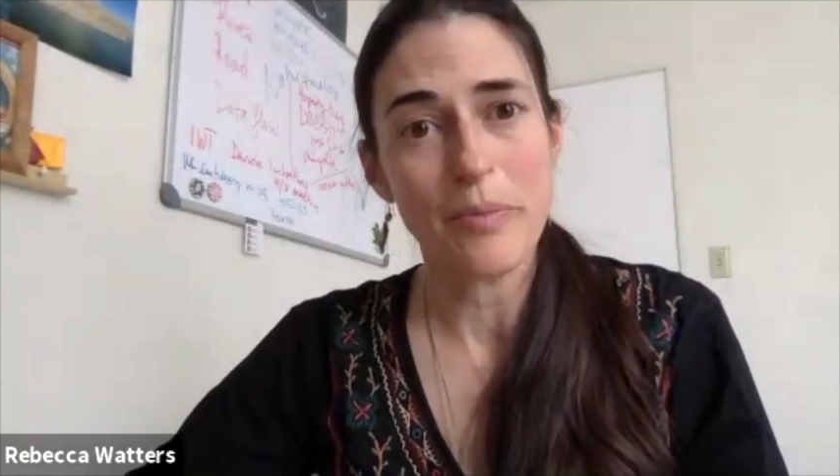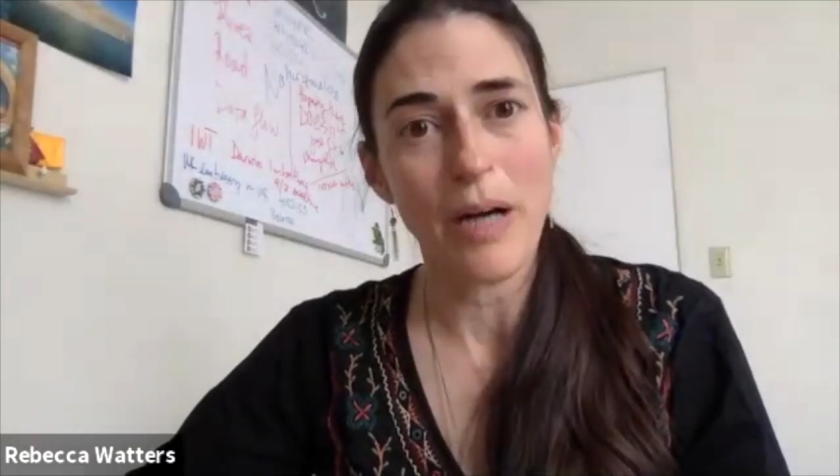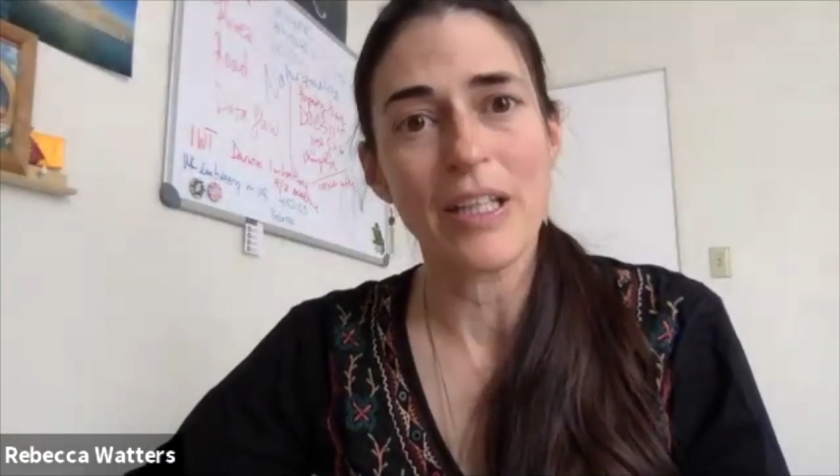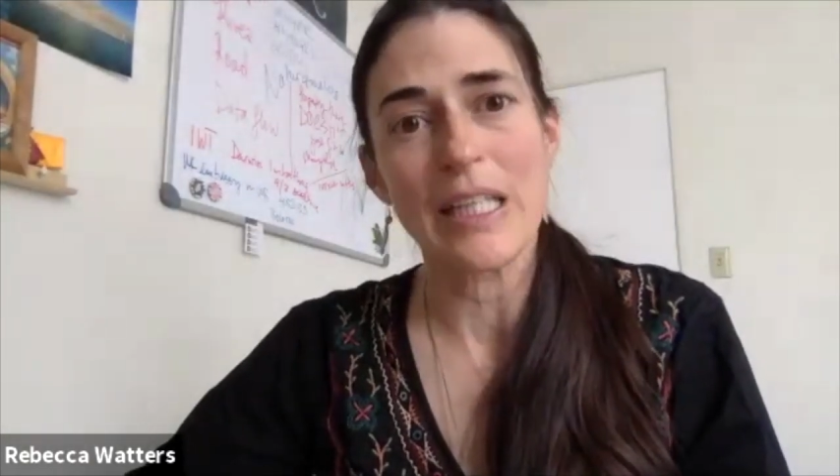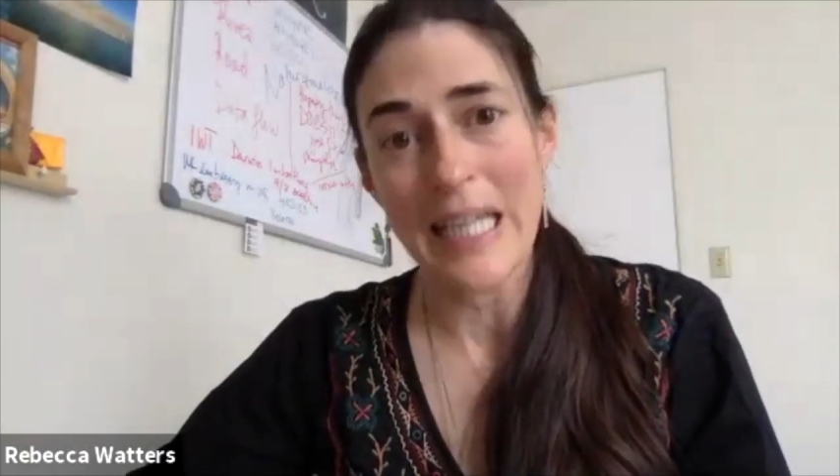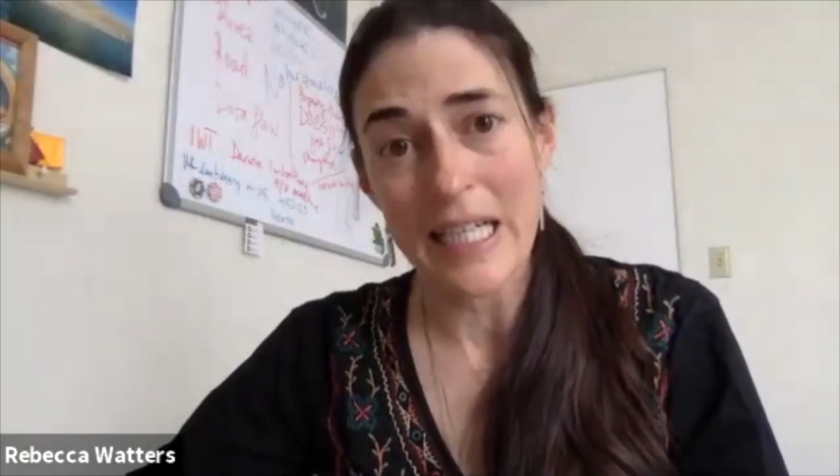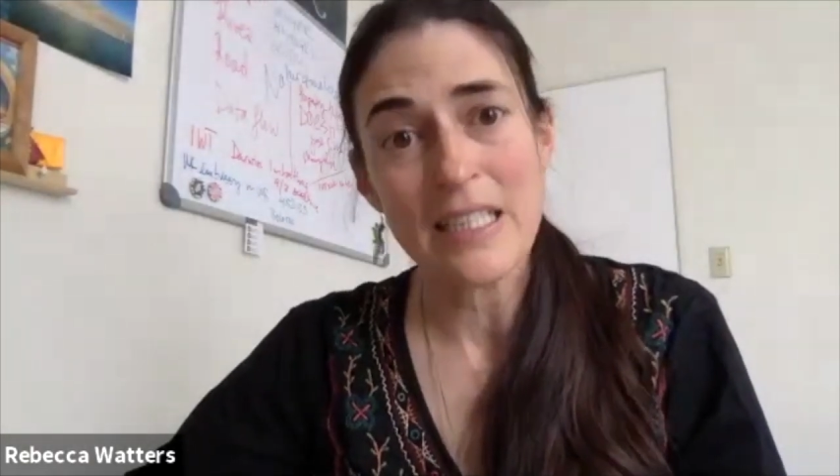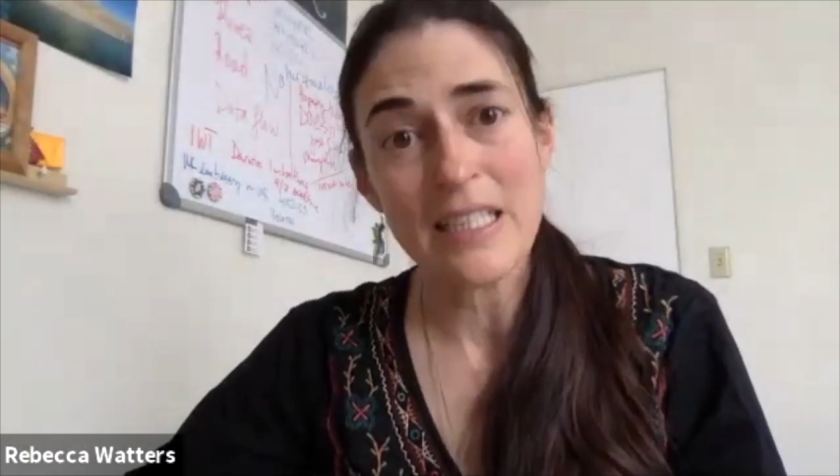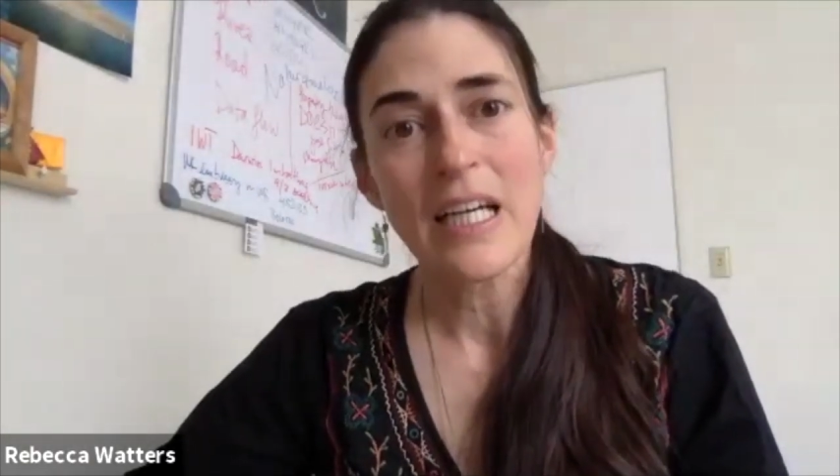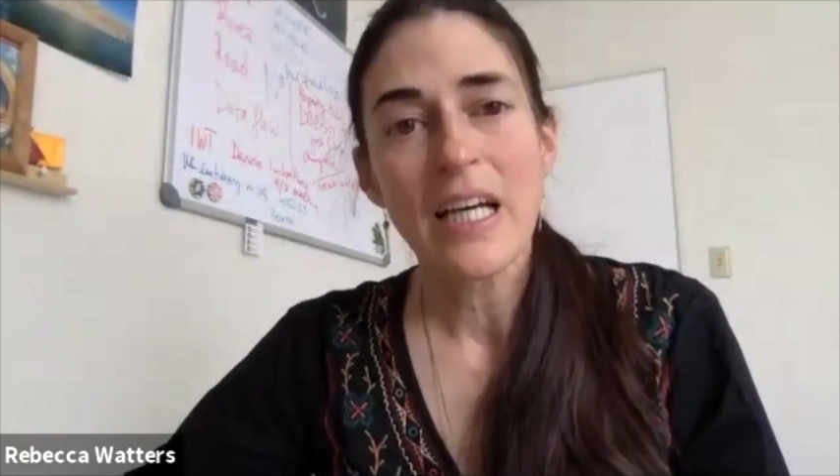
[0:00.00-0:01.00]
private
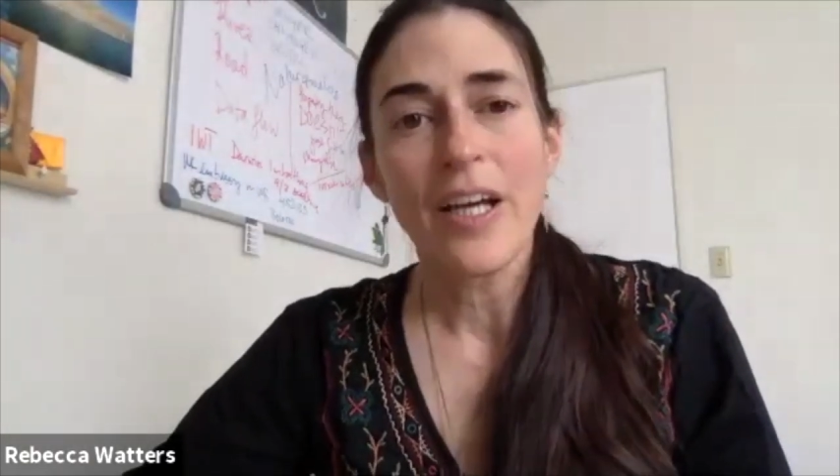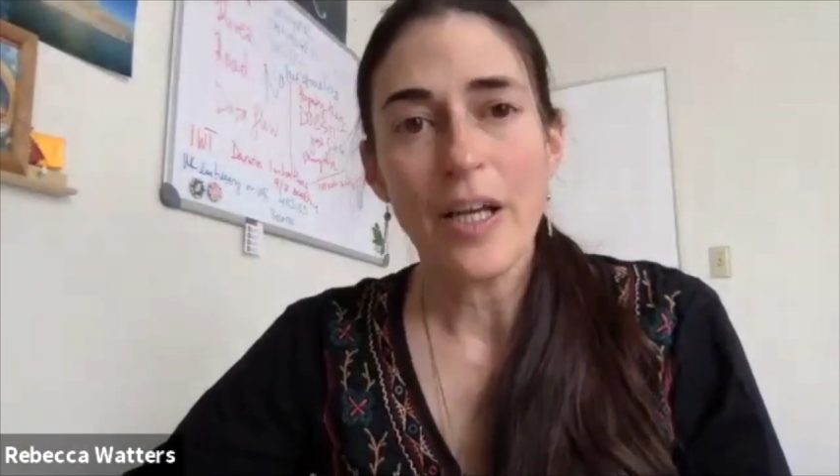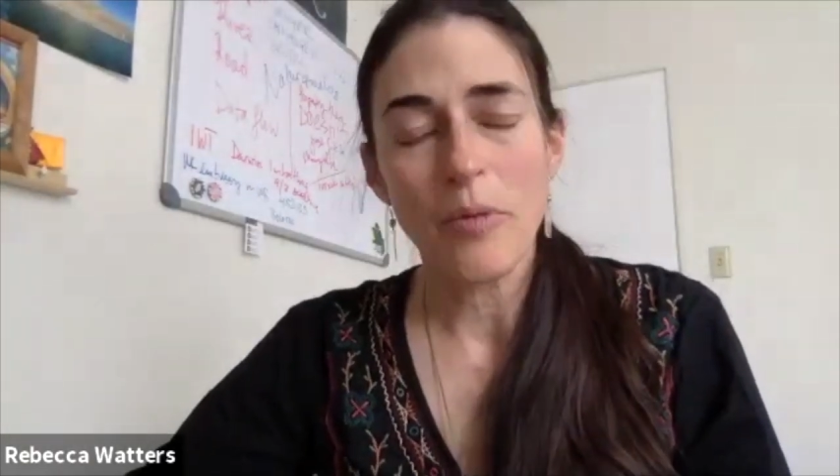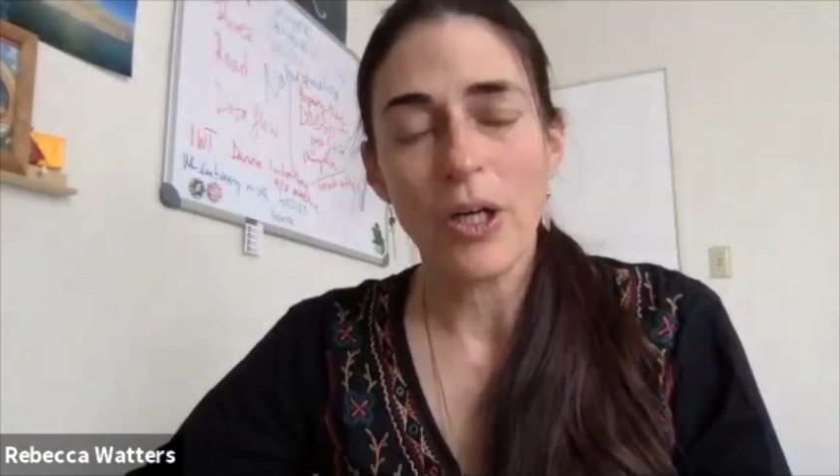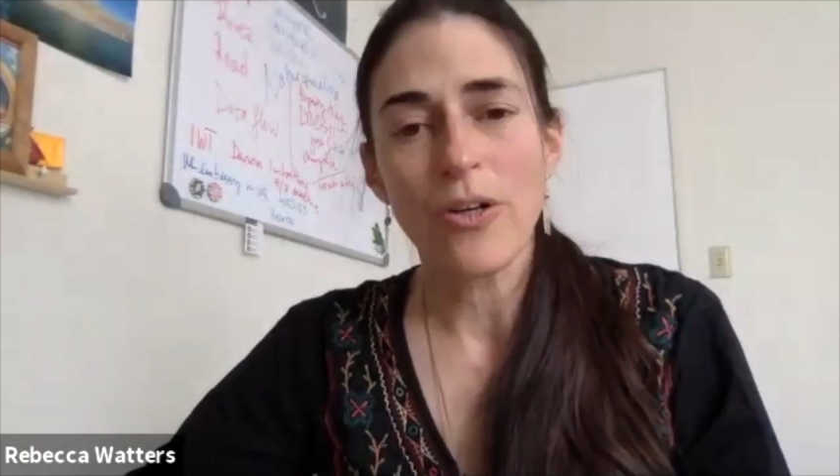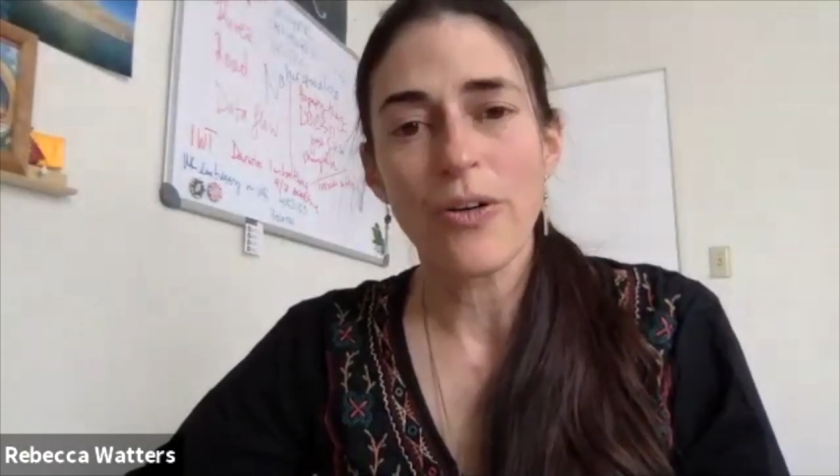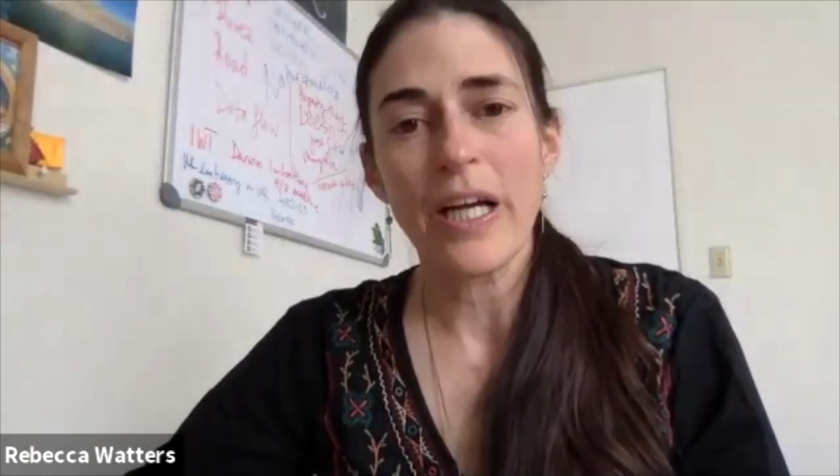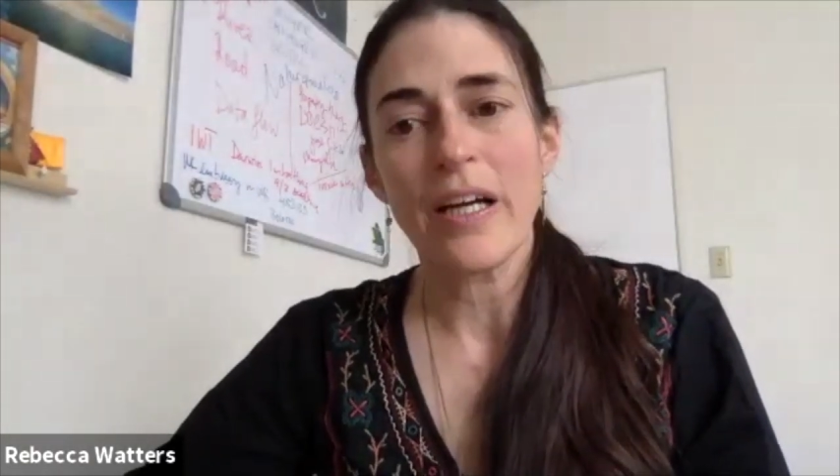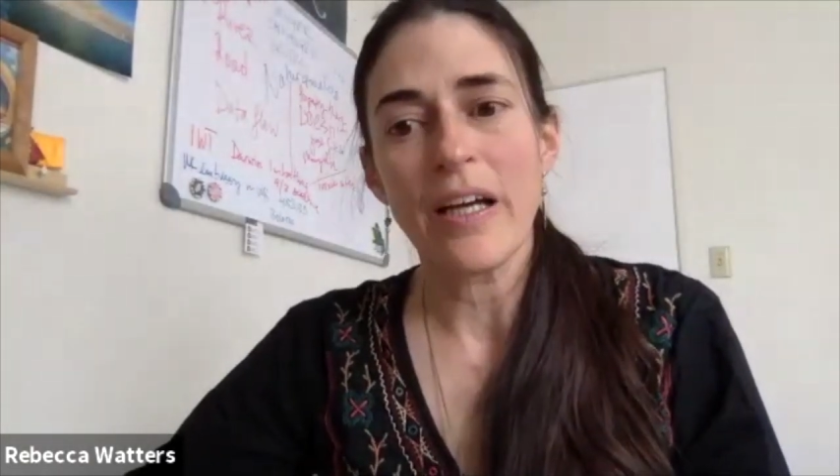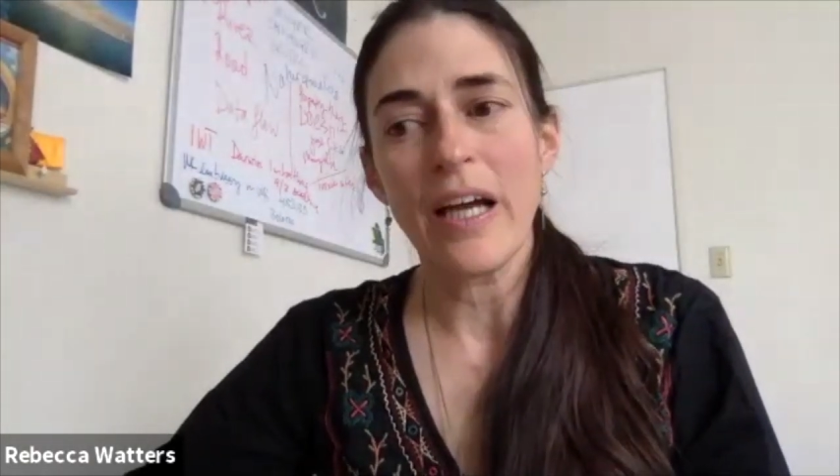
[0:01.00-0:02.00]
land in
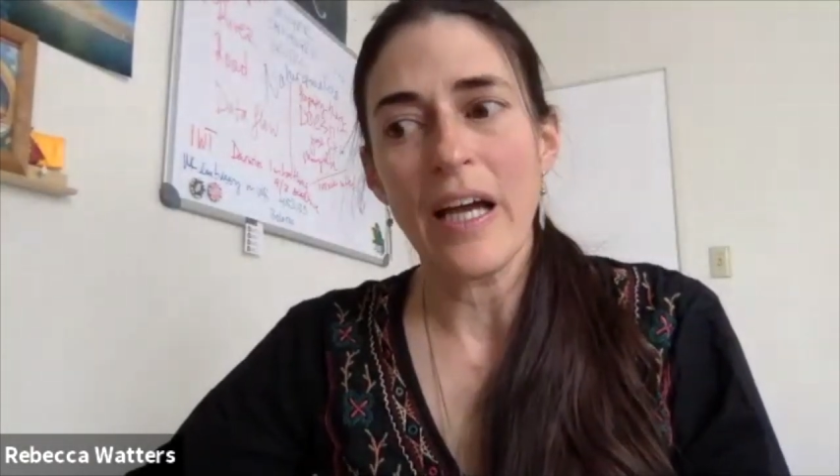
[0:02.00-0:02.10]
Mongolia.